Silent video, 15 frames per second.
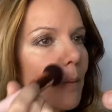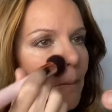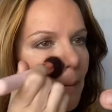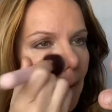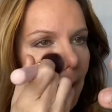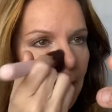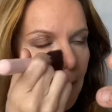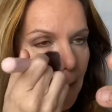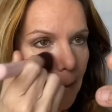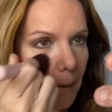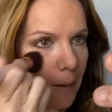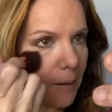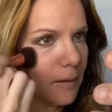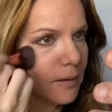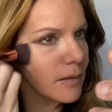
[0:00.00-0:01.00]
Okay,
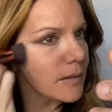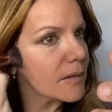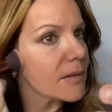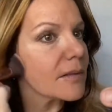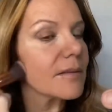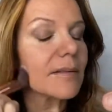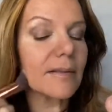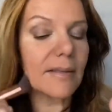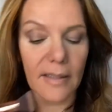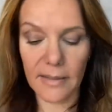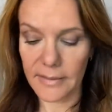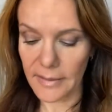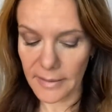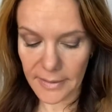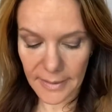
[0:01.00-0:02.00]

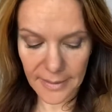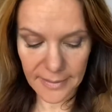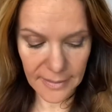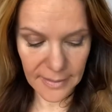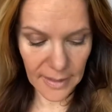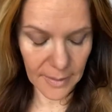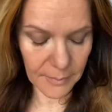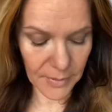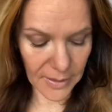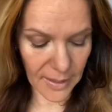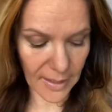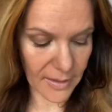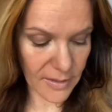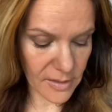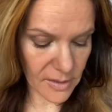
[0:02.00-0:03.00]
on that. And then I'm gonna
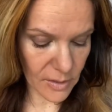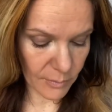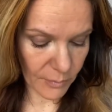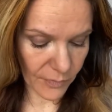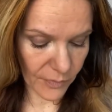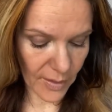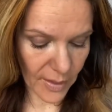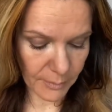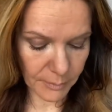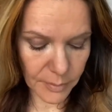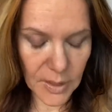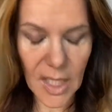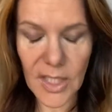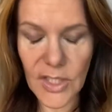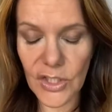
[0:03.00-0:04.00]
add some of that
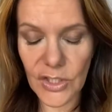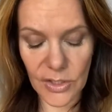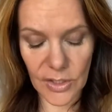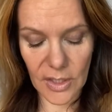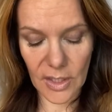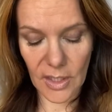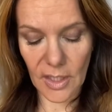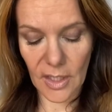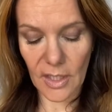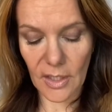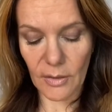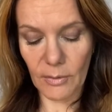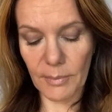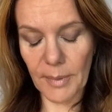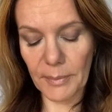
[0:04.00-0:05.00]
blush.
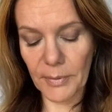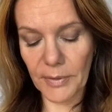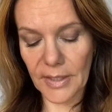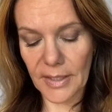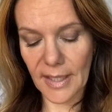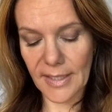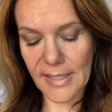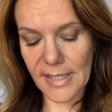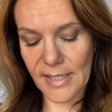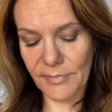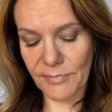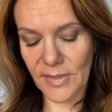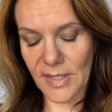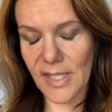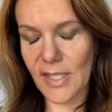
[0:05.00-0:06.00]
Remember you guys,
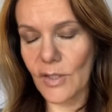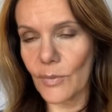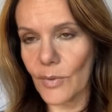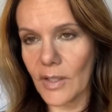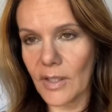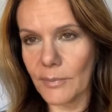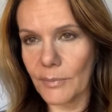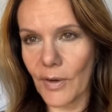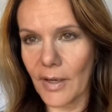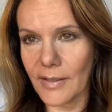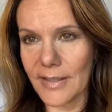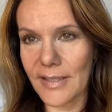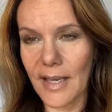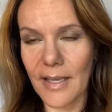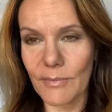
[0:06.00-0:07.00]
this is a work in
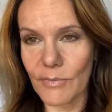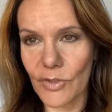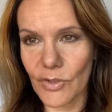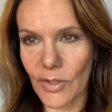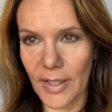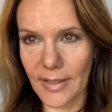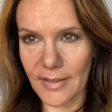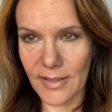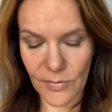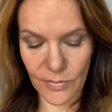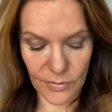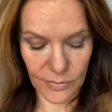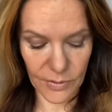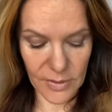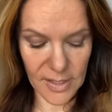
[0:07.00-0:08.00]
progress. I am just trying this for
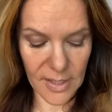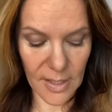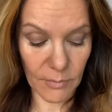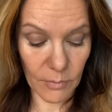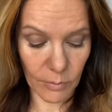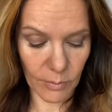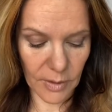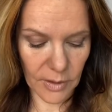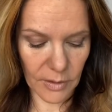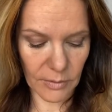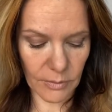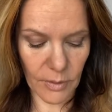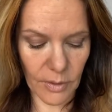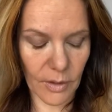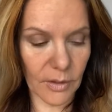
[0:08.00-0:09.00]
the first time with you
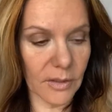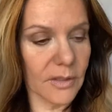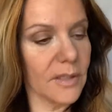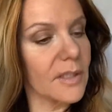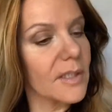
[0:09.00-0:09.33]
all.